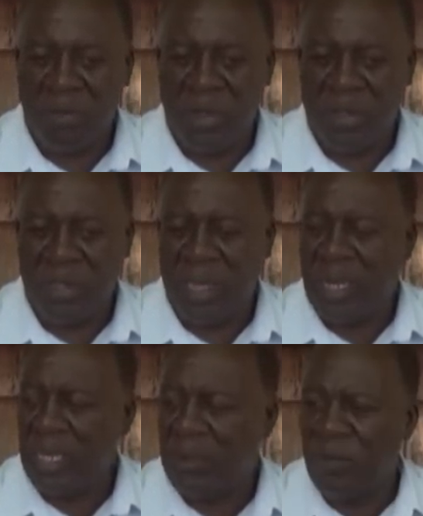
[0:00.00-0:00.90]
just a
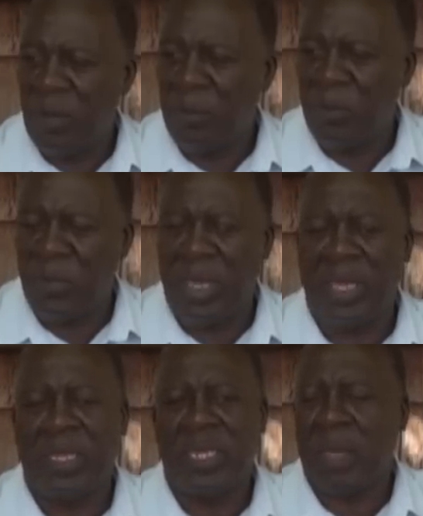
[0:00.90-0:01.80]
little from
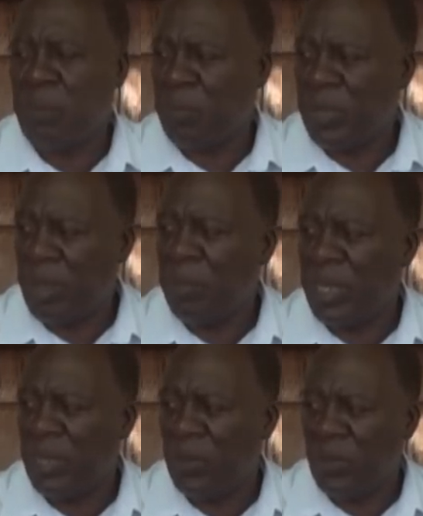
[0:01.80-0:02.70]
where Chap,
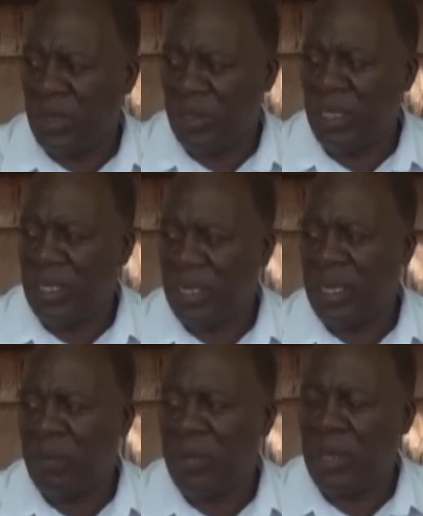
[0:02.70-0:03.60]
Chapman used to live, Teacher
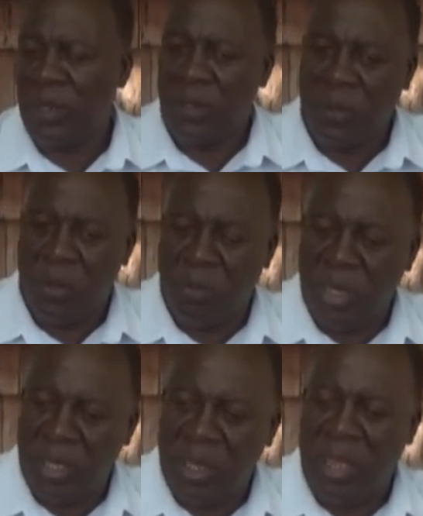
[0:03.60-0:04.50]
Chapman, mm -hmm. going
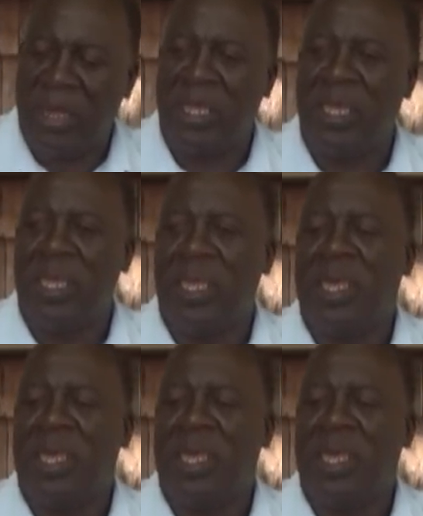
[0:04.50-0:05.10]
beyond